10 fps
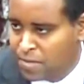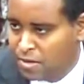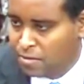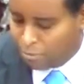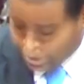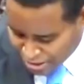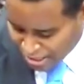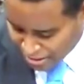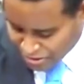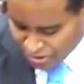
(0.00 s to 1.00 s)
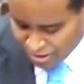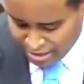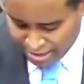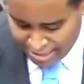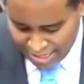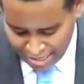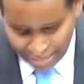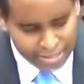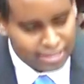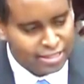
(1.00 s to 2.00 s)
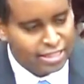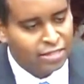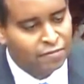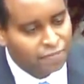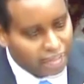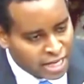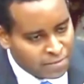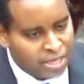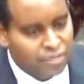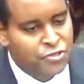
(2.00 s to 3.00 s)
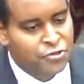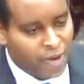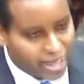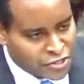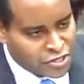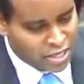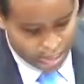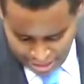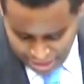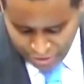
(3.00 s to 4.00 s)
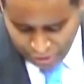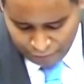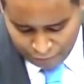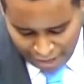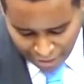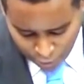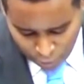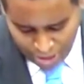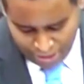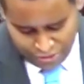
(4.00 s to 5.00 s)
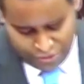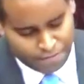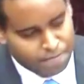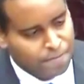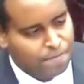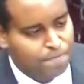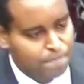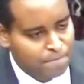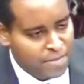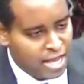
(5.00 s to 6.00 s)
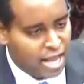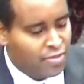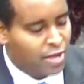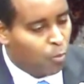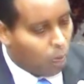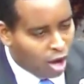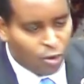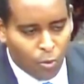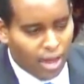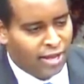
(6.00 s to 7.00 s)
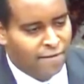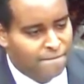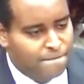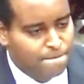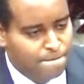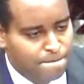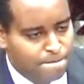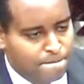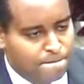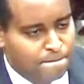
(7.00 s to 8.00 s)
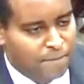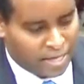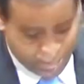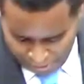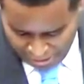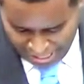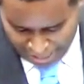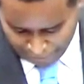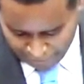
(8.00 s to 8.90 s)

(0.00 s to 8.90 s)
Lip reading: Presidents can't inflame insurrection in their final weeks and then walk away like nothing happened.